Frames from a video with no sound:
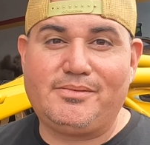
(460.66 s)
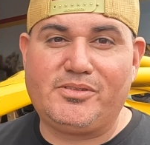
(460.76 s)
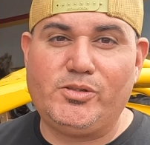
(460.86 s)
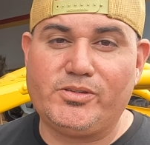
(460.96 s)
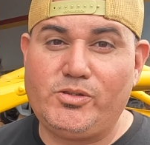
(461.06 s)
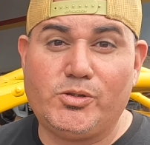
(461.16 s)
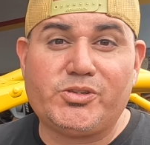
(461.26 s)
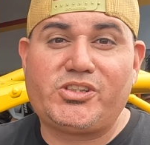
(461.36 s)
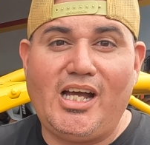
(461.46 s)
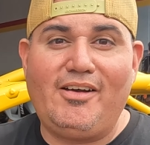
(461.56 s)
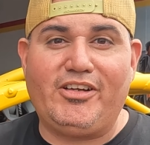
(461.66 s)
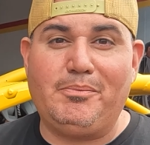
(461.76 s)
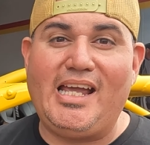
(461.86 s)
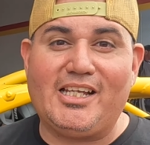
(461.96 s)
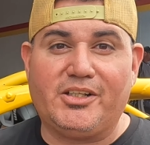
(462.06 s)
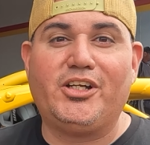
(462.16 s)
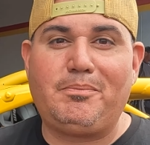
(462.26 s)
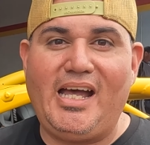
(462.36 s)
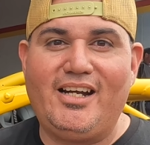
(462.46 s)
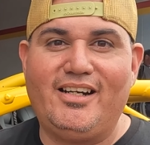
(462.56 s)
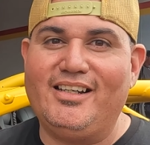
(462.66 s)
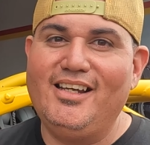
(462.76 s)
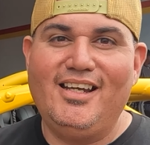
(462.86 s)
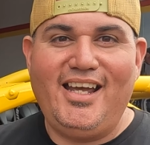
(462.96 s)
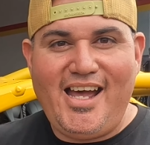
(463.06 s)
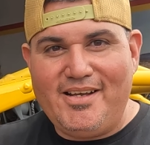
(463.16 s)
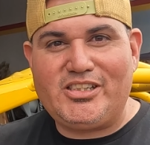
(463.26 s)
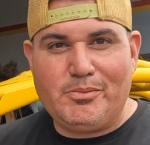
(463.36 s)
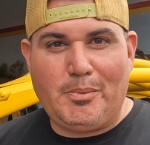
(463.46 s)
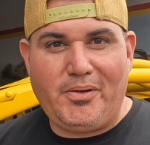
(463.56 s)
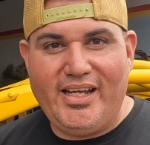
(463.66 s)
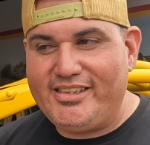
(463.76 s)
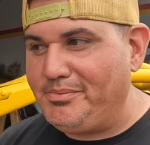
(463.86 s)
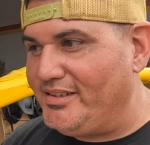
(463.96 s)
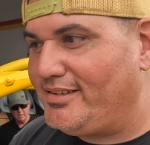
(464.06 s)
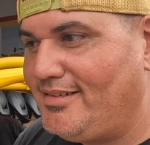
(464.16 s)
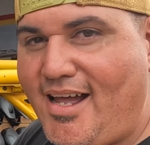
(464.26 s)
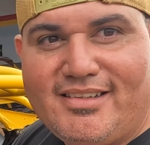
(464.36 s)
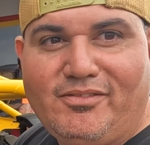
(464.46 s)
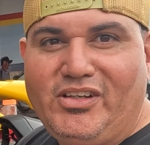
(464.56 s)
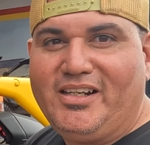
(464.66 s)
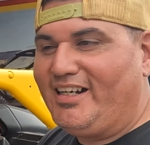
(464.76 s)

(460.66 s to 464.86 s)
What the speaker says: some cool stuff and make it look better and have some replacements, so not to fear,